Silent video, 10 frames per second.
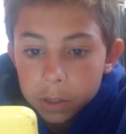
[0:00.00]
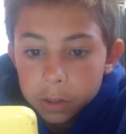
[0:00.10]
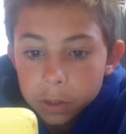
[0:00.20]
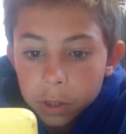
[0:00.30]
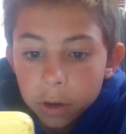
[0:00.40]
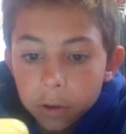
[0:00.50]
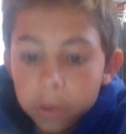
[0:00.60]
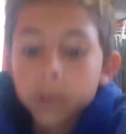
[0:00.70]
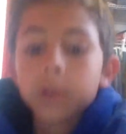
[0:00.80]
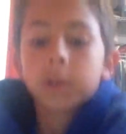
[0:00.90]
So
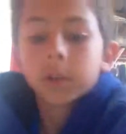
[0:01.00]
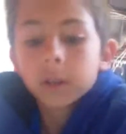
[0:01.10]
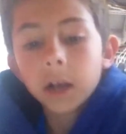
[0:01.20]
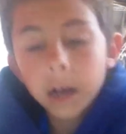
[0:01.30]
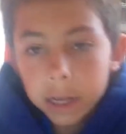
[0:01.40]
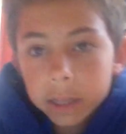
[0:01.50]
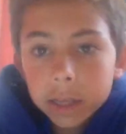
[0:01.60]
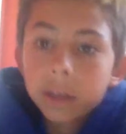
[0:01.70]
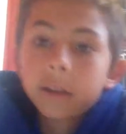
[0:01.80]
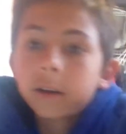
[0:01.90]
I
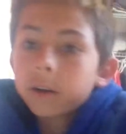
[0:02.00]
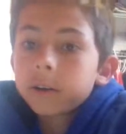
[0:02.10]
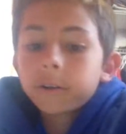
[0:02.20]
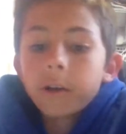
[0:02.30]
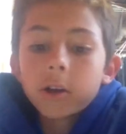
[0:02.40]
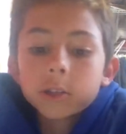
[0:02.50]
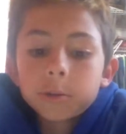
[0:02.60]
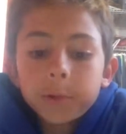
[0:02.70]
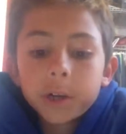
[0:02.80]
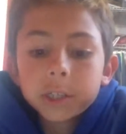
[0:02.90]
did a
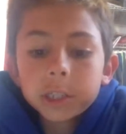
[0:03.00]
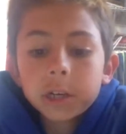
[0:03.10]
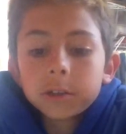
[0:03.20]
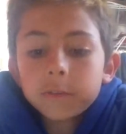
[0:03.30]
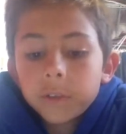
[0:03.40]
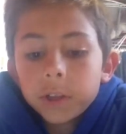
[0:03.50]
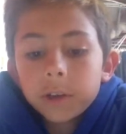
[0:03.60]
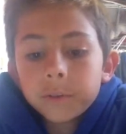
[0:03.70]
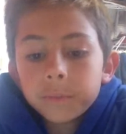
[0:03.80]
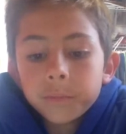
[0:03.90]
crossbar challenge
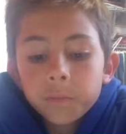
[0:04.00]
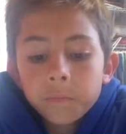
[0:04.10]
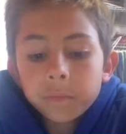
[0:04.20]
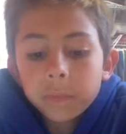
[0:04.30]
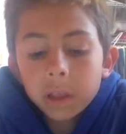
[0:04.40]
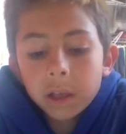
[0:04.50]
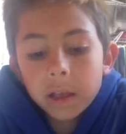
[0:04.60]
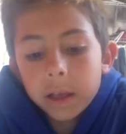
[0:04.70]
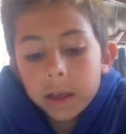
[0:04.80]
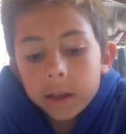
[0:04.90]
video,
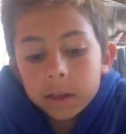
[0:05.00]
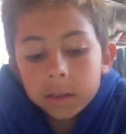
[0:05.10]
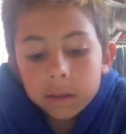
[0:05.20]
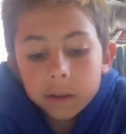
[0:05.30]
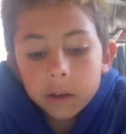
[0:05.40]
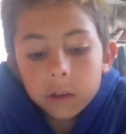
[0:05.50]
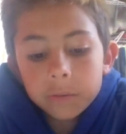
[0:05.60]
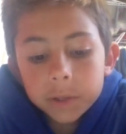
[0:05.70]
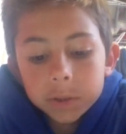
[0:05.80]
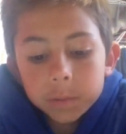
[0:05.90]
and the
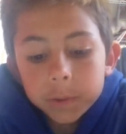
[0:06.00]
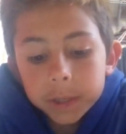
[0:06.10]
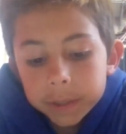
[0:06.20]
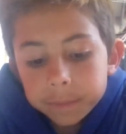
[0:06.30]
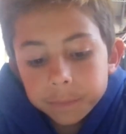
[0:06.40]
comments were,